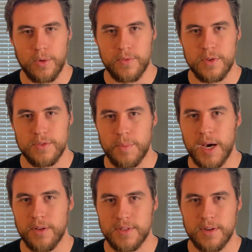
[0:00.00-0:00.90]
or if you use
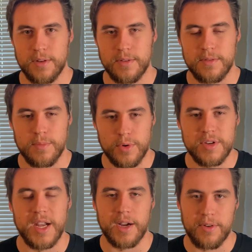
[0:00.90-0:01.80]
bottles that are more
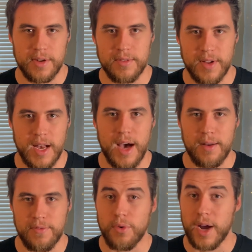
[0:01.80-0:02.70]
decorative and
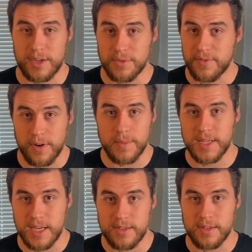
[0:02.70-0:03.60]
not for actual
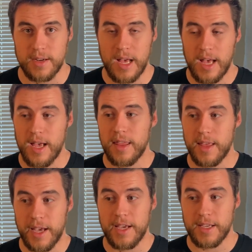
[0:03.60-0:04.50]
fermentation,
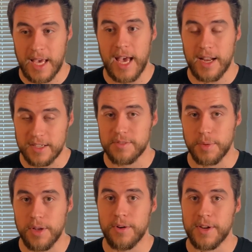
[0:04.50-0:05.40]
they can
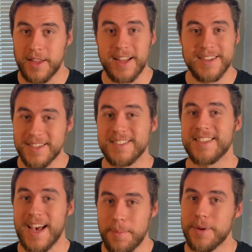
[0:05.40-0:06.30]
explode, and that does
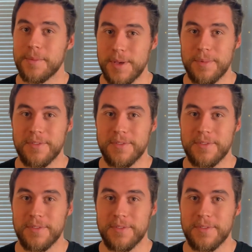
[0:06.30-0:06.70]
happen to people